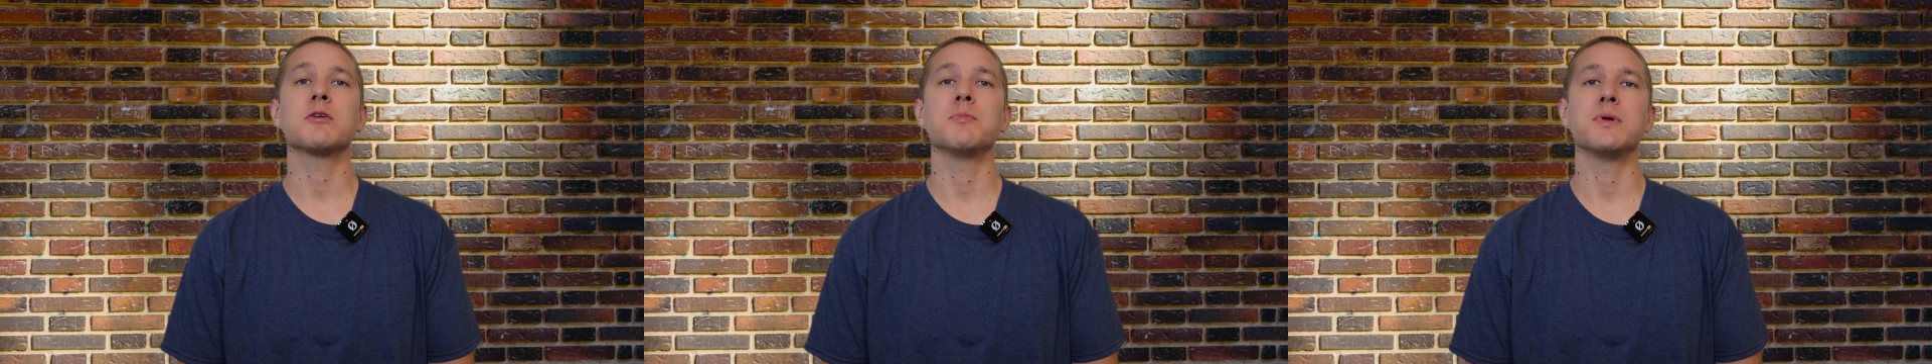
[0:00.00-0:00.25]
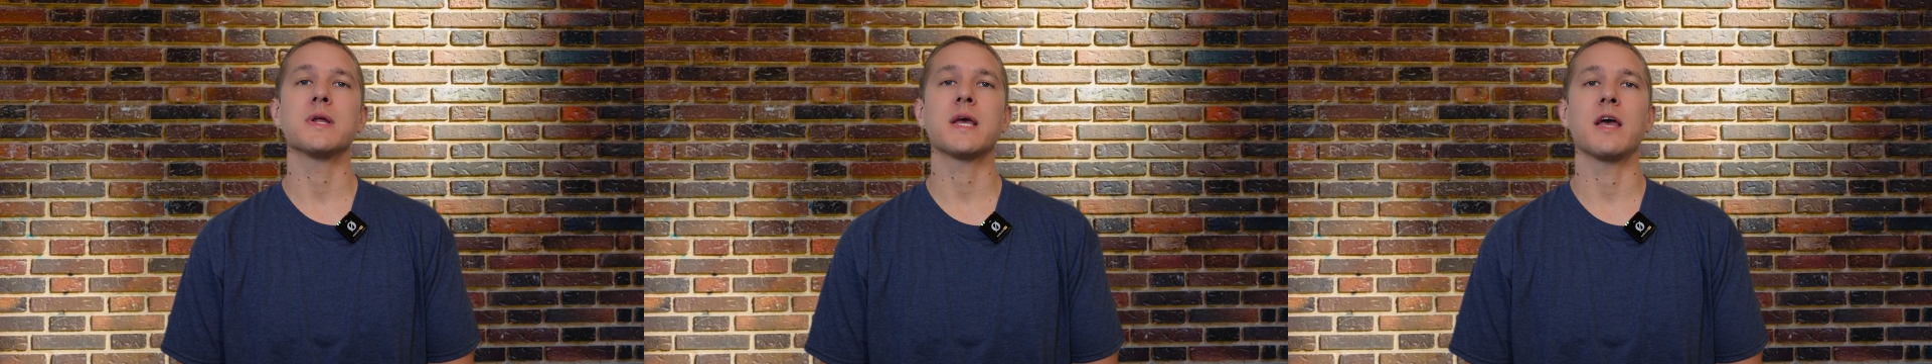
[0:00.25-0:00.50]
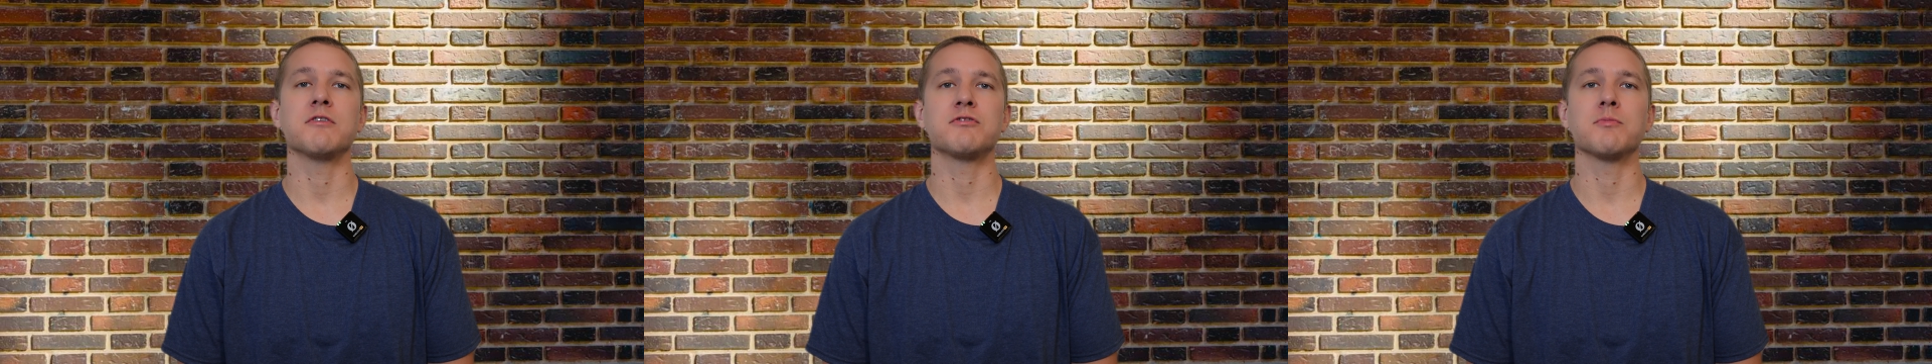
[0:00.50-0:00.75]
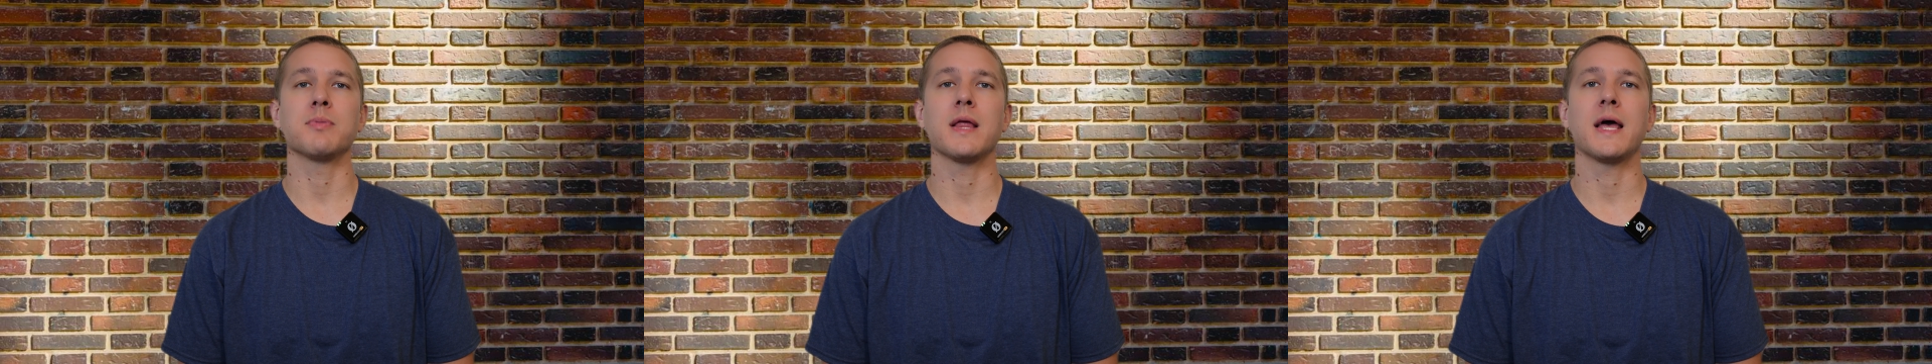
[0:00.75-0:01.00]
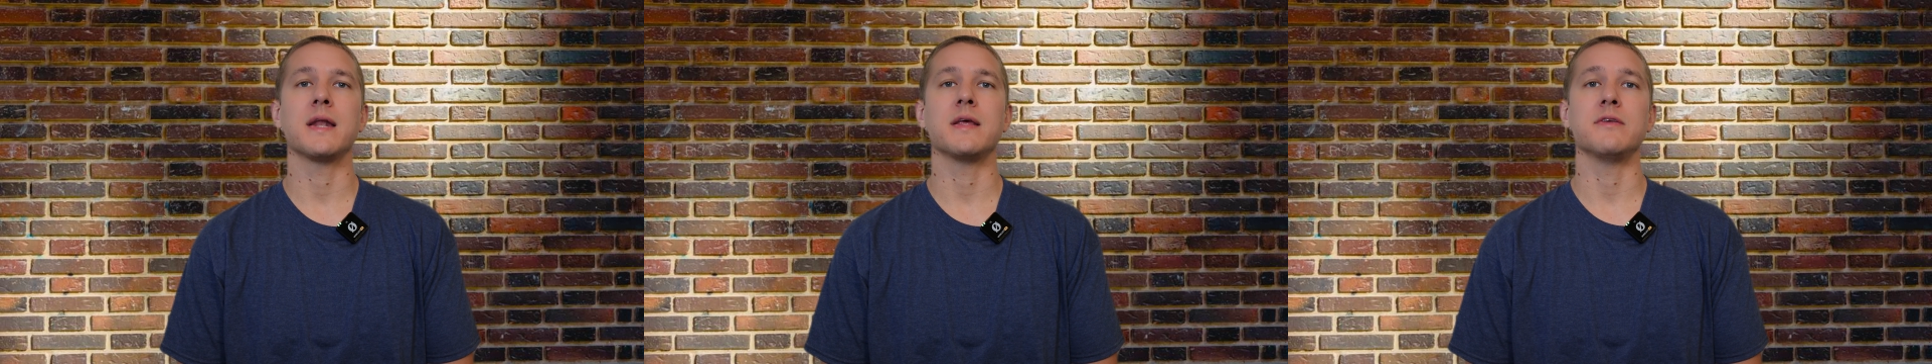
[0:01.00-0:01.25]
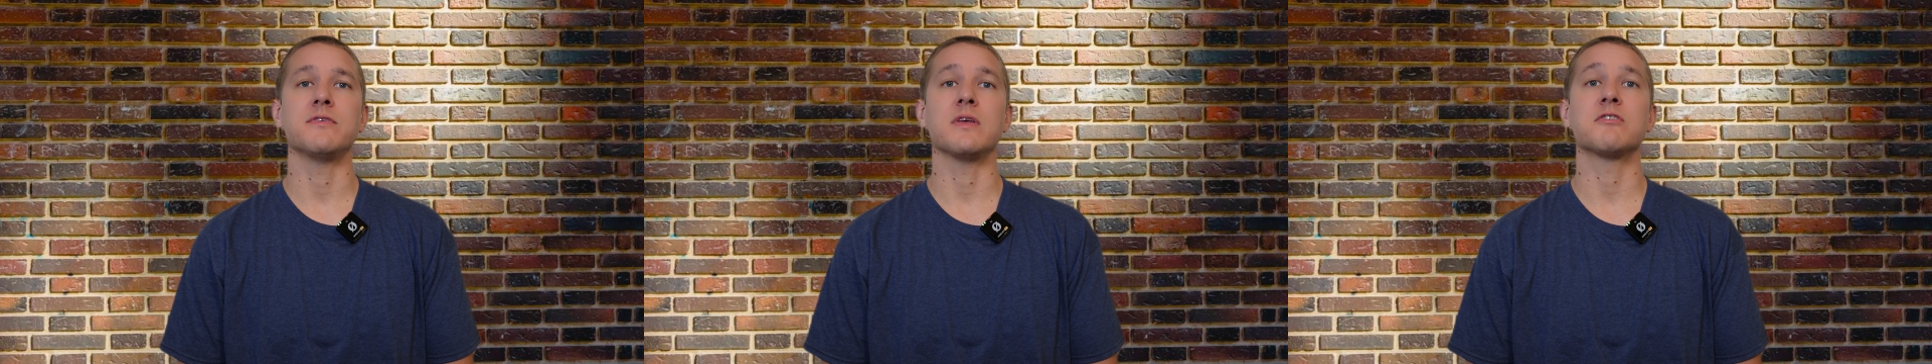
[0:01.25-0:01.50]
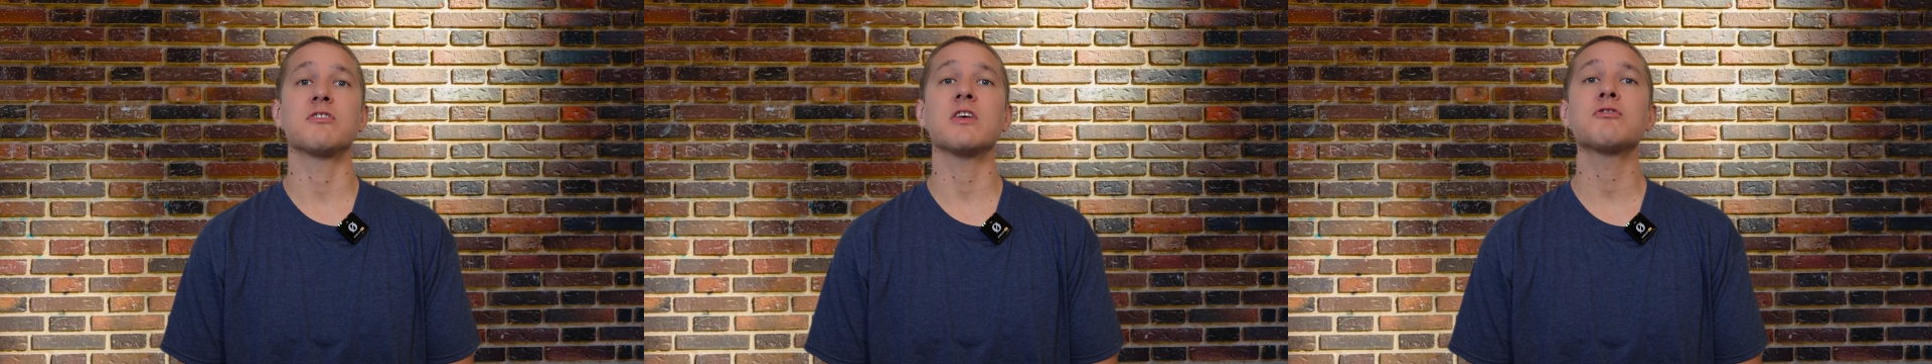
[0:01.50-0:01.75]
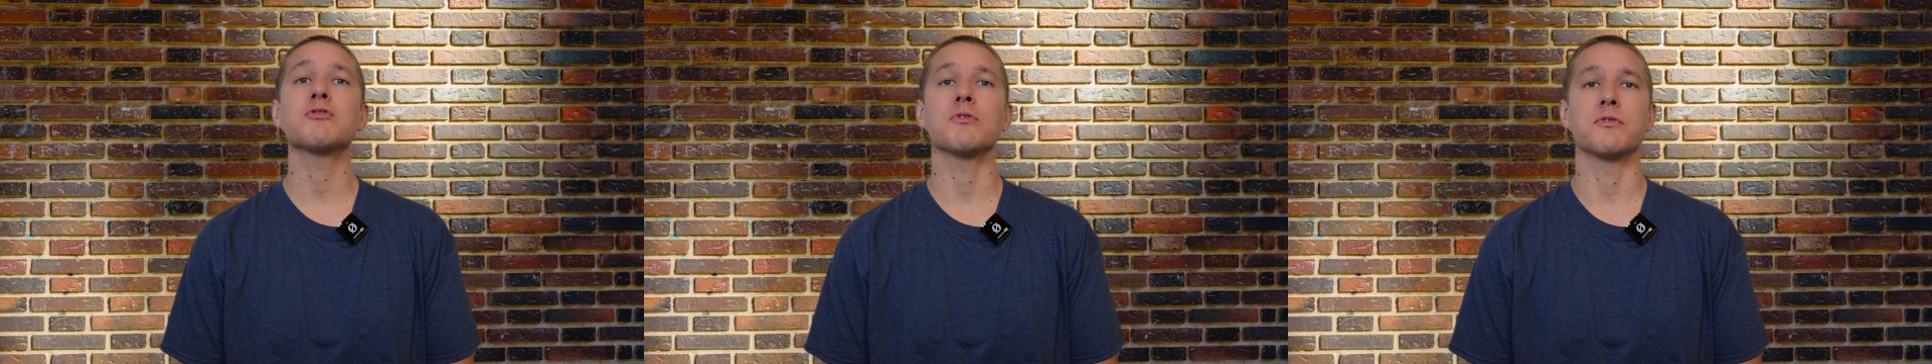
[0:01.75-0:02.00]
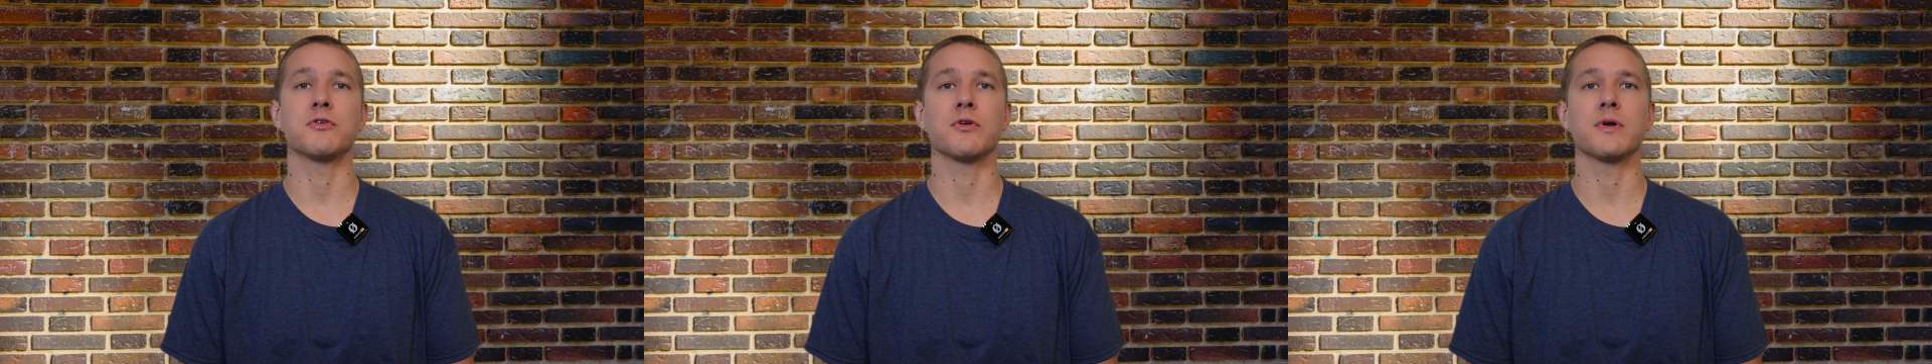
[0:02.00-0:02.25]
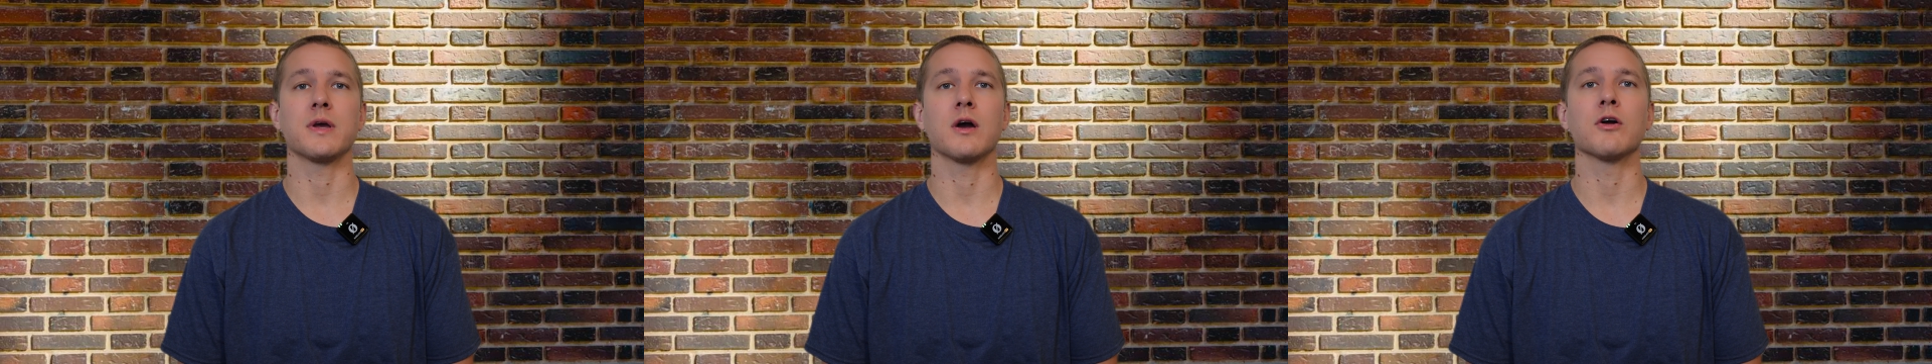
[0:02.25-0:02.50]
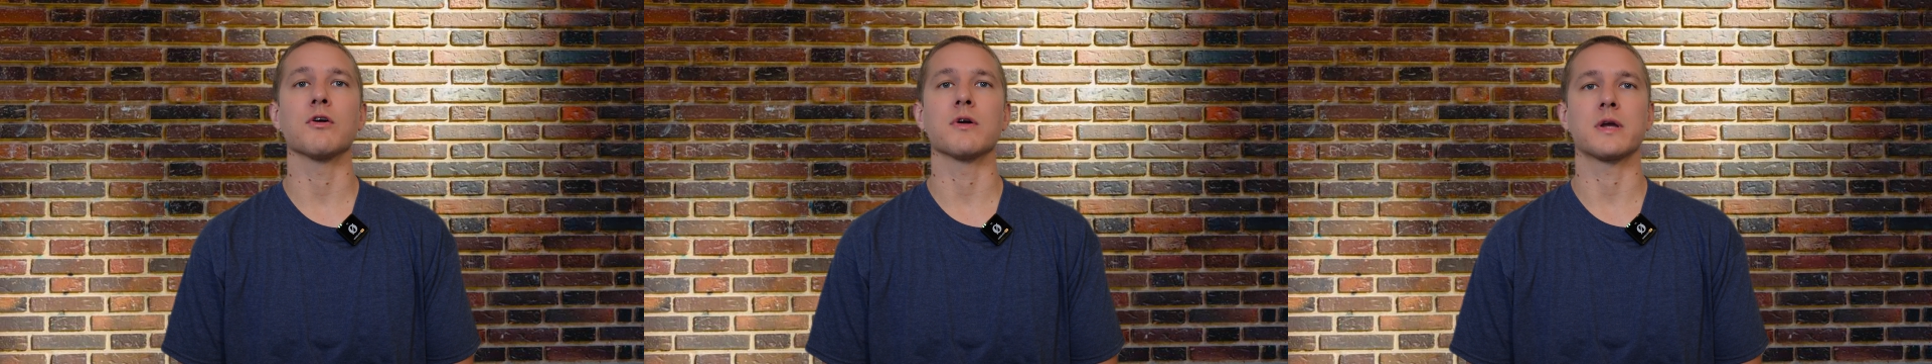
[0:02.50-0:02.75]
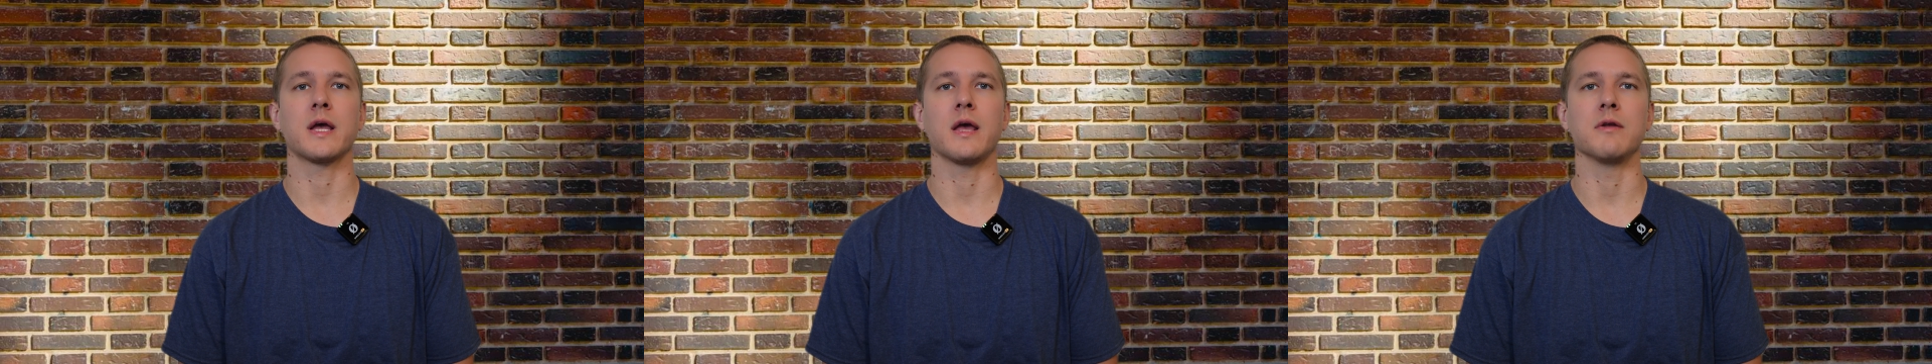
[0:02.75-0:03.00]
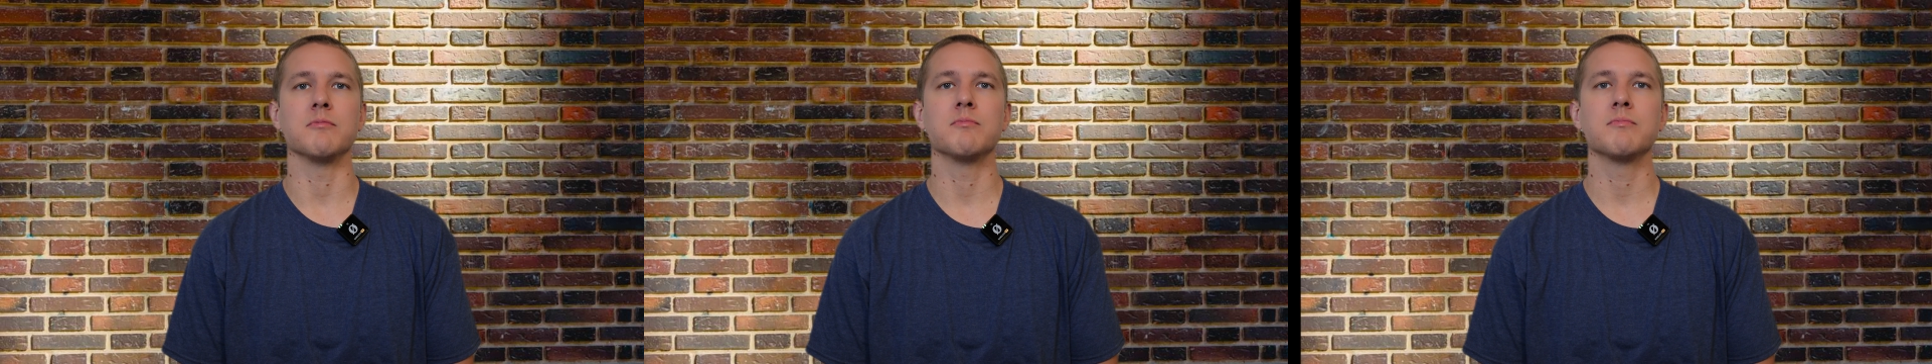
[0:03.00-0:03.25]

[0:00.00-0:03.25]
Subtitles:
communication plan is essential during a hurricane.